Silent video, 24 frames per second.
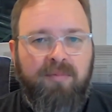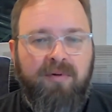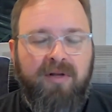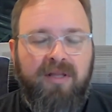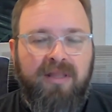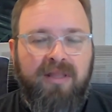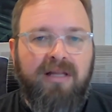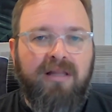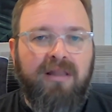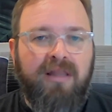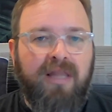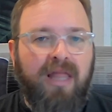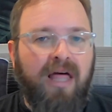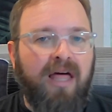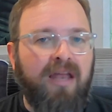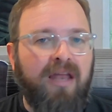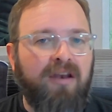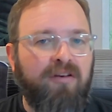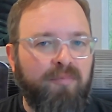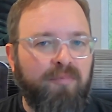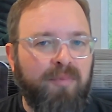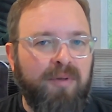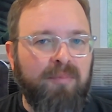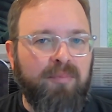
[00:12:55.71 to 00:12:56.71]
I think a lot
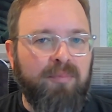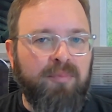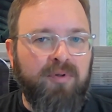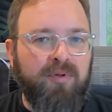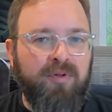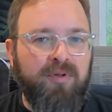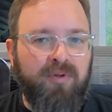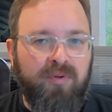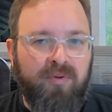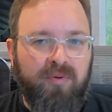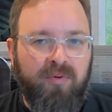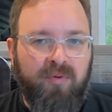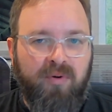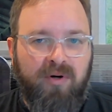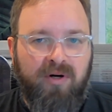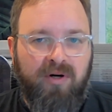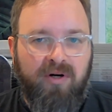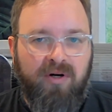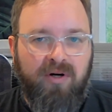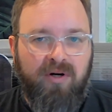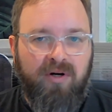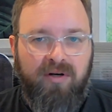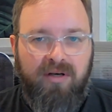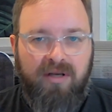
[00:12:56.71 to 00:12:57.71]
of people who
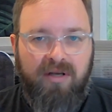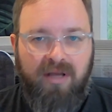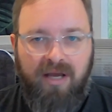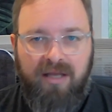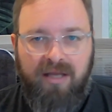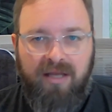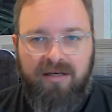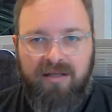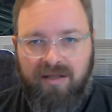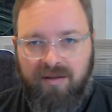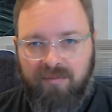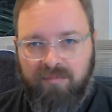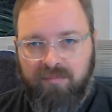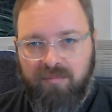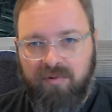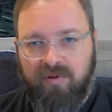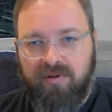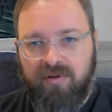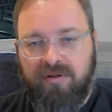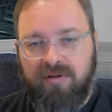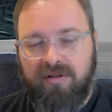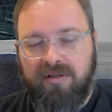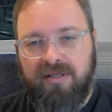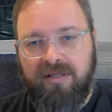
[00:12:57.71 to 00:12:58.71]
are not
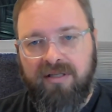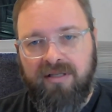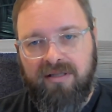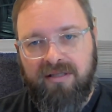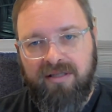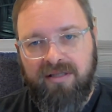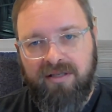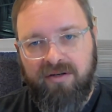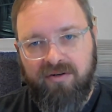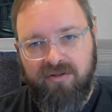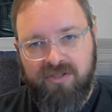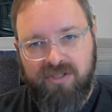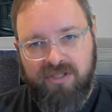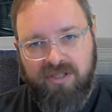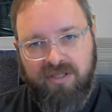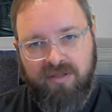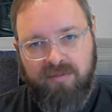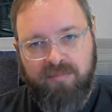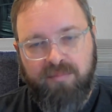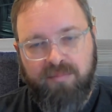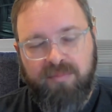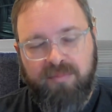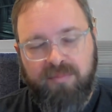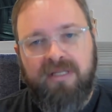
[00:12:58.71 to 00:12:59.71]
humble in
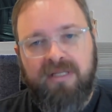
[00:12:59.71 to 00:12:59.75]
leadership